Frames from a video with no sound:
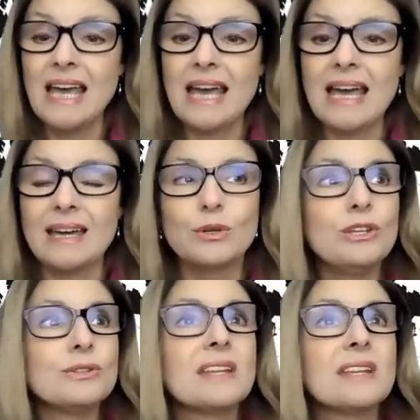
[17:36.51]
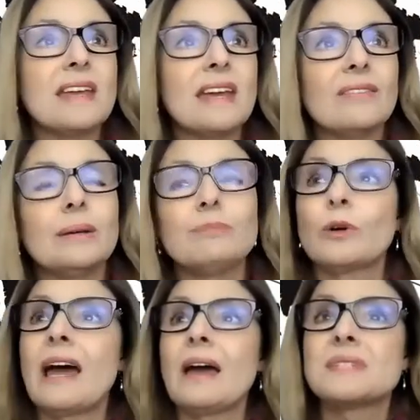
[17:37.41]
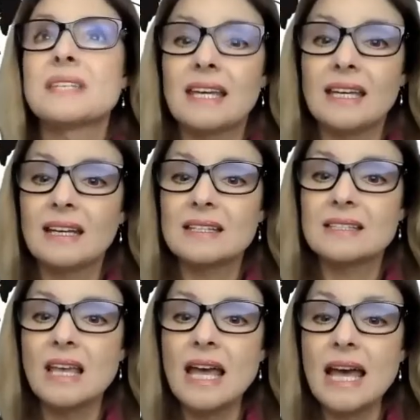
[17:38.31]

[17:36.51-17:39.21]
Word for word: And we used to think of it when I was a kid as,